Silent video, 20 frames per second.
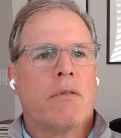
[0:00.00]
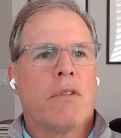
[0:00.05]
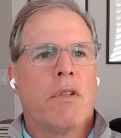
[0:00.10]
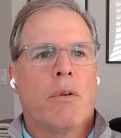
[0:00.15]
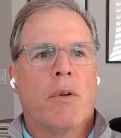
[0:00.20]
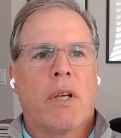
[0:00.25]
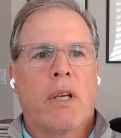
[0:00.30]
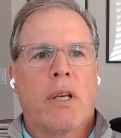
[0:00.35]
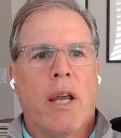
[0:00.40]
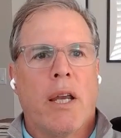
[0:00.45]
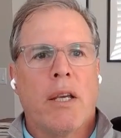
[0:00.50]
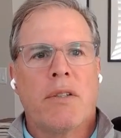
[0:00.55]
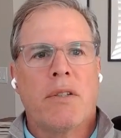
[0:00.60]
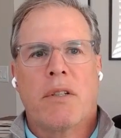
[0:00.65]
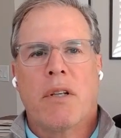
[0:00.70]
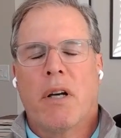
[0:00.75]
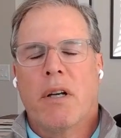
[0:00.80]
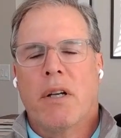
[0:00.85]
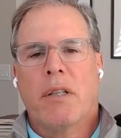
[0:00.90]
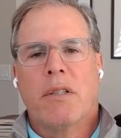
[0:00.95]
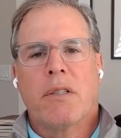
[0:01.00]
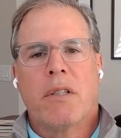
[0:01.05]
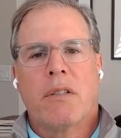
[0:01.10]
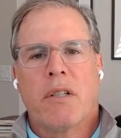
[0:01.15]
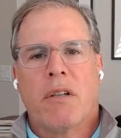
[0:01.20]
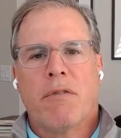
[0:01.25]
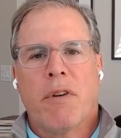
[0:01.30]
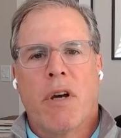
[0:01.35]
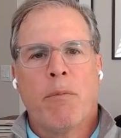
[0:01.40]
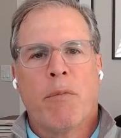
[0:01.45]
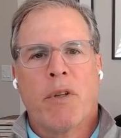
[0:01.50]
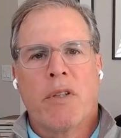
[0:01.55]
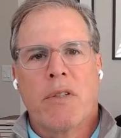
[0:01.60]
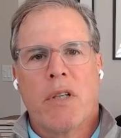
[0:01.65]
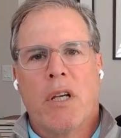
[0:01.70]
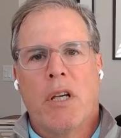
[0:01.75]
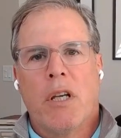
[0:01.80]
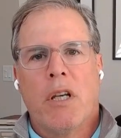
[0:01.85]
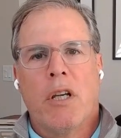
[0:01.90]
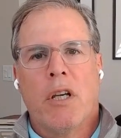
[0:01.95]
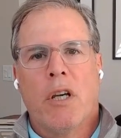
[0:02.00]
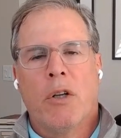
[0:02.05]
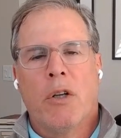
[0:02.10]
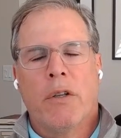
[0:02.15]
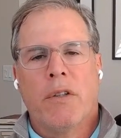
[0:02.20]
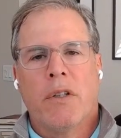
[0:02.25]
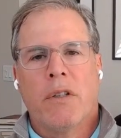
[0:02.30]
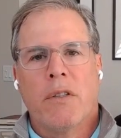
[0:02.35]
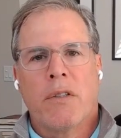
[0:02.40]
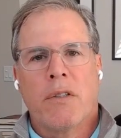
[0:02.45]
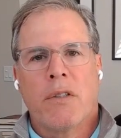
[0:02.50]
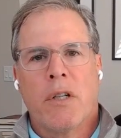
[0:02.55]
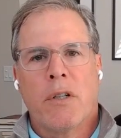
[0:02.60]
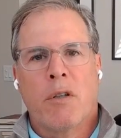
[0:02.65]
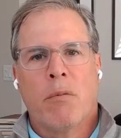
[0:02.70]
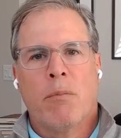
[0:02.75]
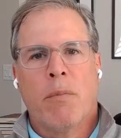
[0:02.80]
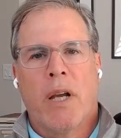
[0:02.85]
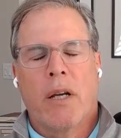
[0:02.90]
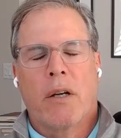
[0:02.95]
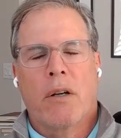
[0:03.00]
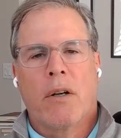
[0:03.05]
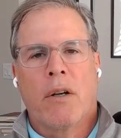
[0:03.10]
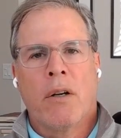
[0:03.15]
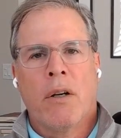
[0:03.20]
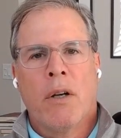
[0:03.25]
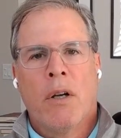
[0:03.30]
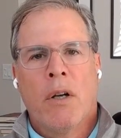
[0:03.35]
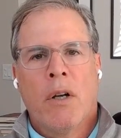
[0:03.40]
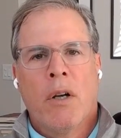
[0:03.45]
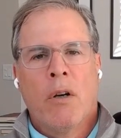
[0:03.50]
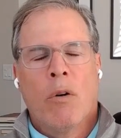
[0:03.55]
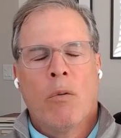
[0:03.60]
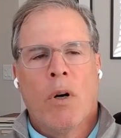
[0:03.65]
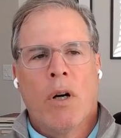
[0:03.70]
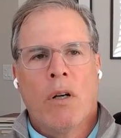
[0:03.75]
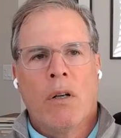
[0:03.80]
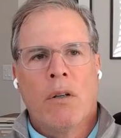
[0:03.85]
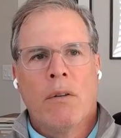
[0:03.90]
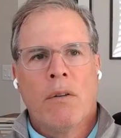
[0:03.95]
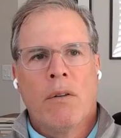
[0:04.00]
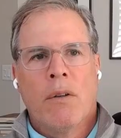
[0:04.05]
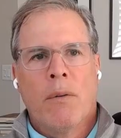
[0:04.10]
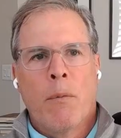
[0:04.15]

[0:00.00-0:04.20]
doing case studies as if I'm the CEO and the decision maker. Well,